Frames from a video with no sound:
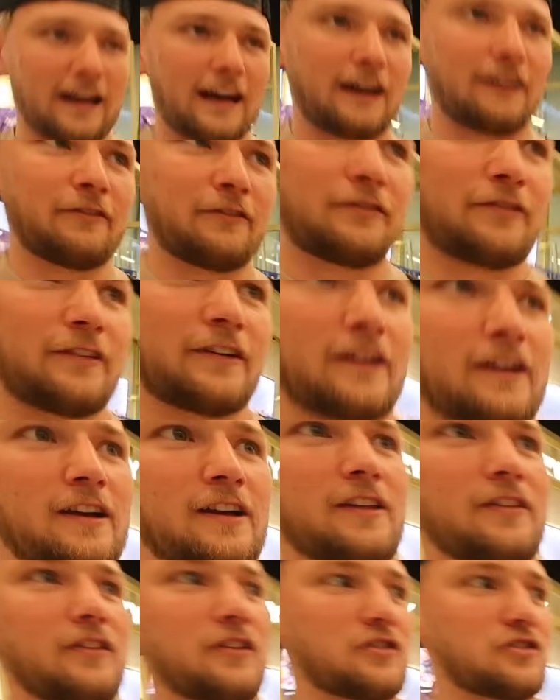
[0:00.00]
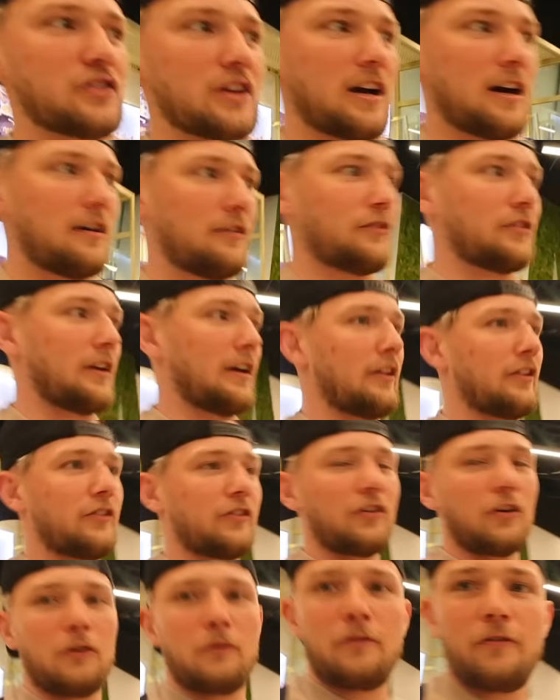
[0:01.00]
have the shelves like
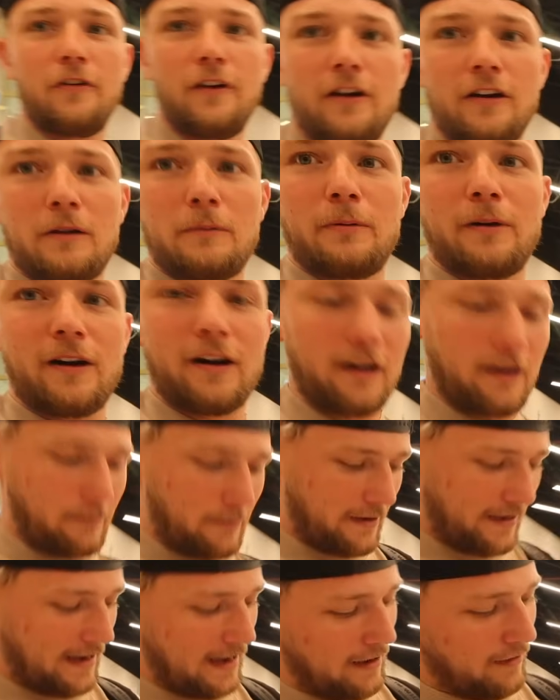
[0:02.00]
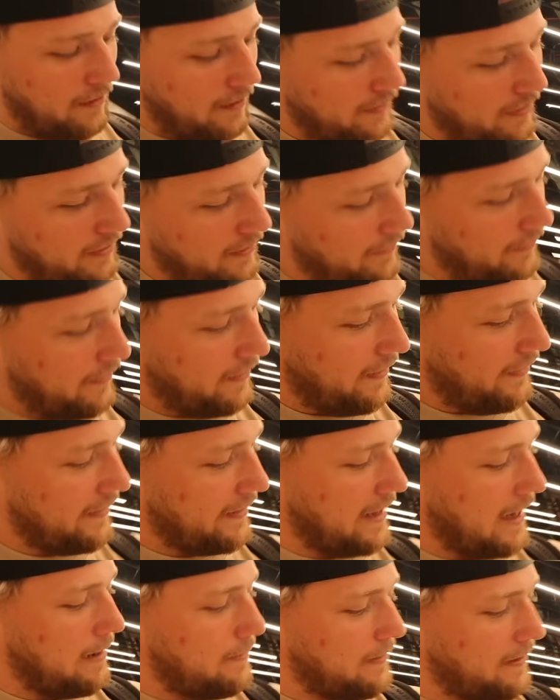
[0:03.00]
so far apart, but now I still feel like the
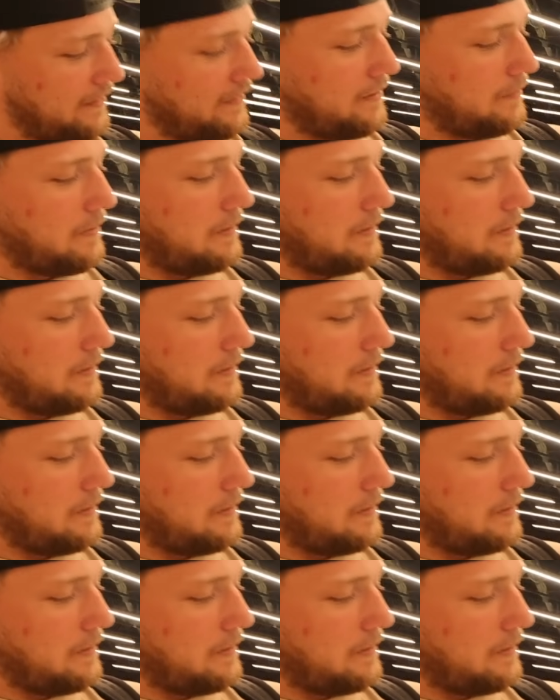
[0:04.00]
gap needs to